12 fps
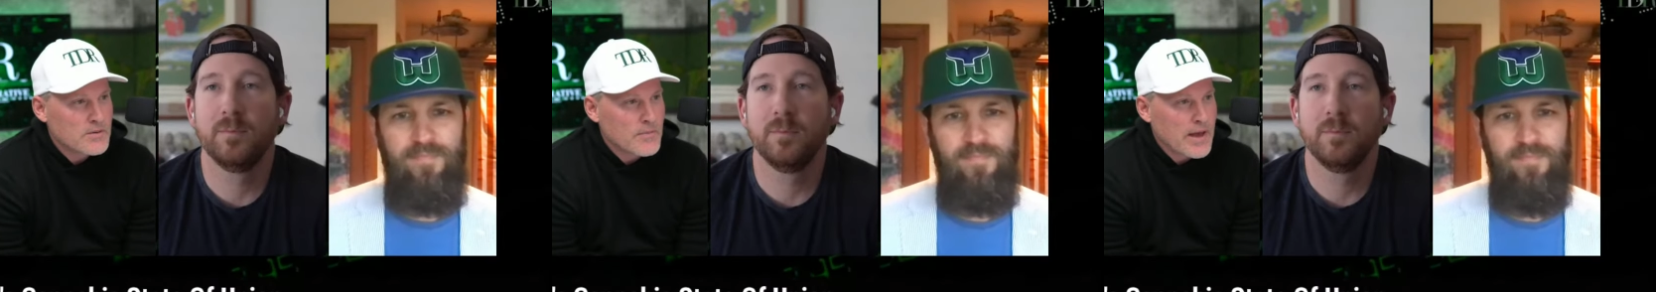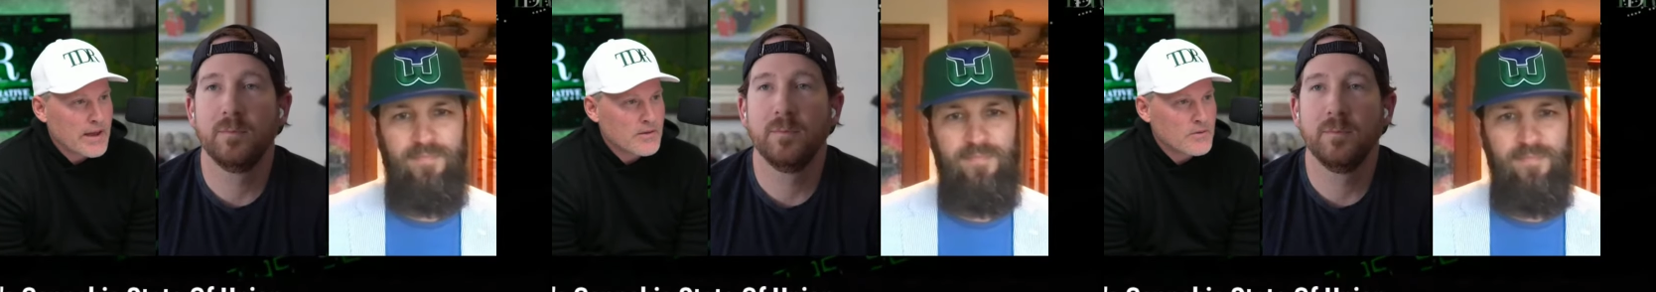
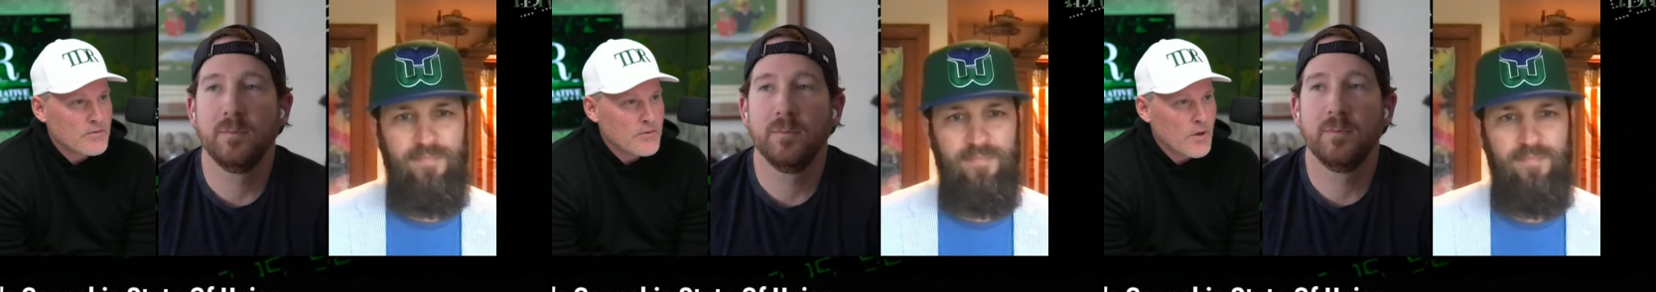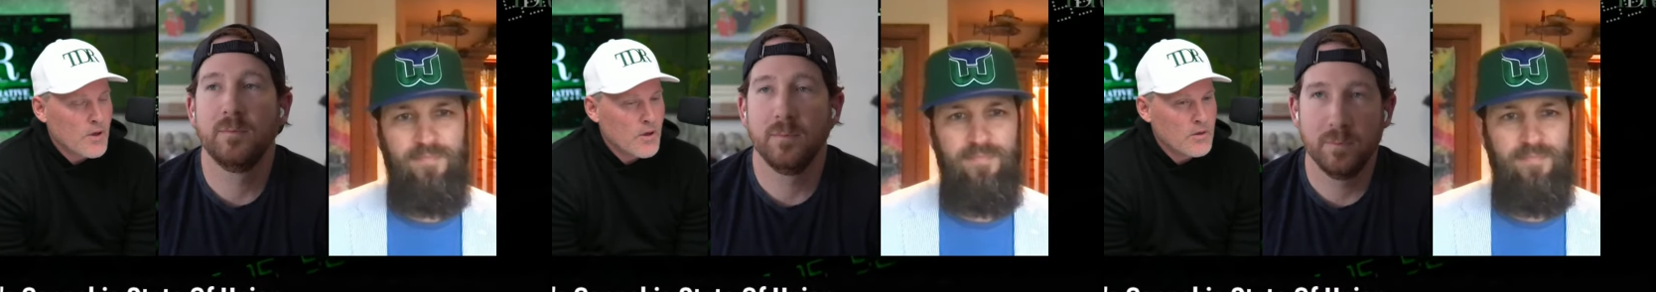Speaker 1: back in the
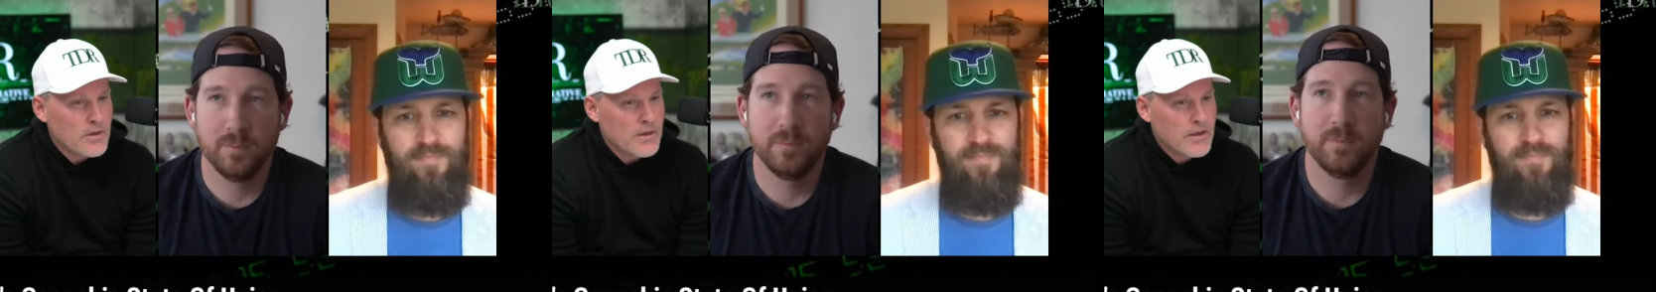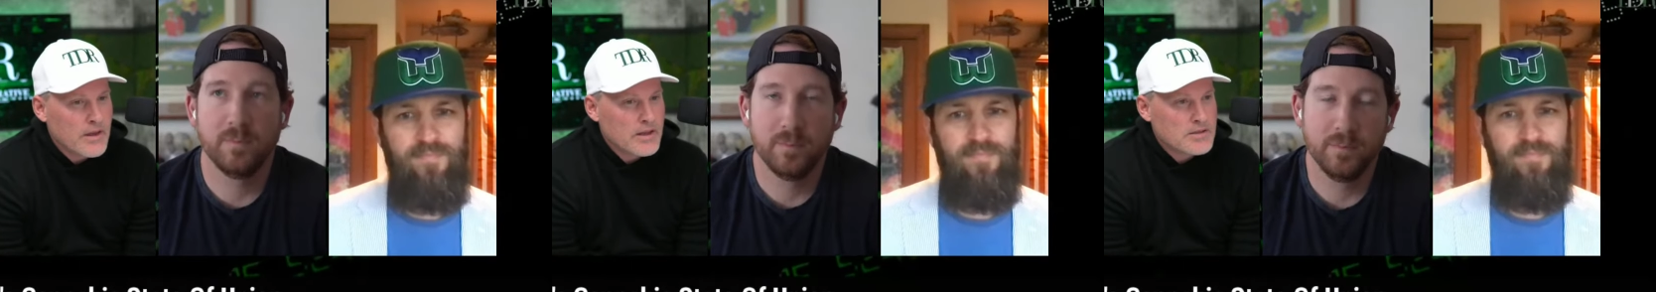fall,
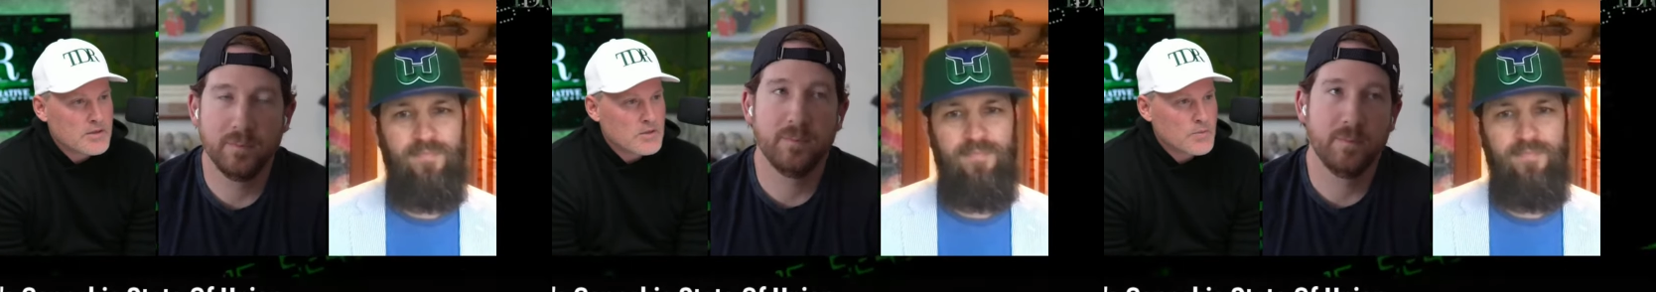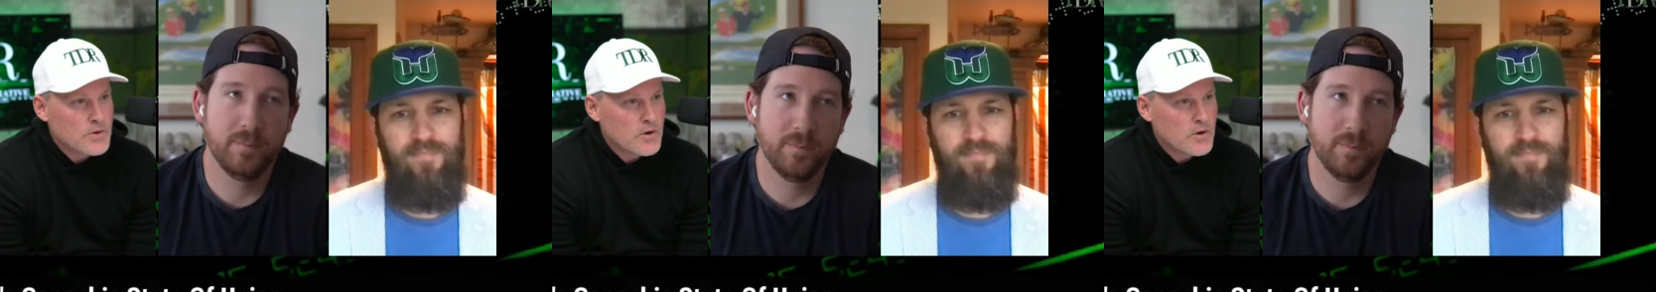it's just pure